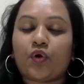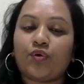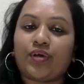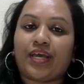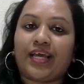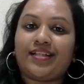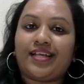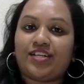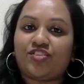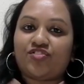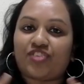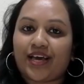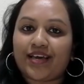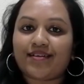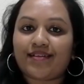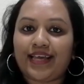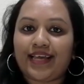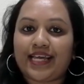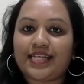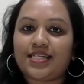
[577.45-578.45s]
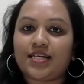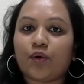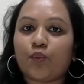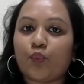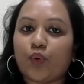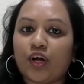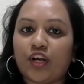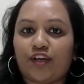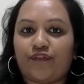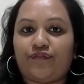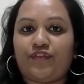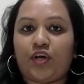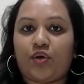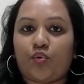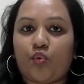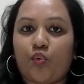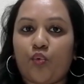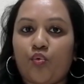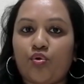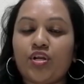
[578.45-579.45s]
Okay, they try creating a world of
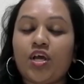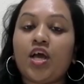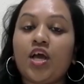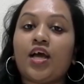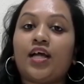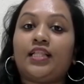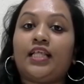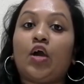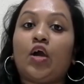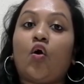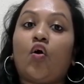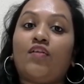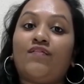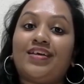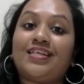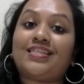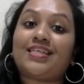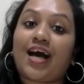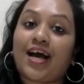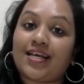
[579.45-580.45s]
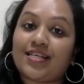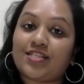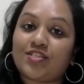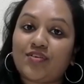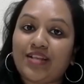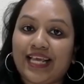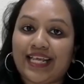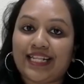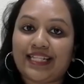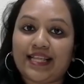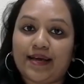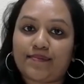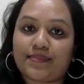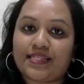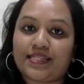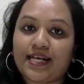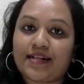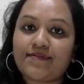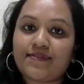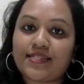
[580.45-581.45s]
their own. They always isolate
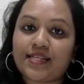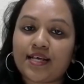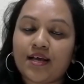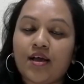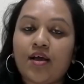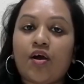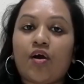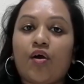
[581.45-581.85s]
themselves.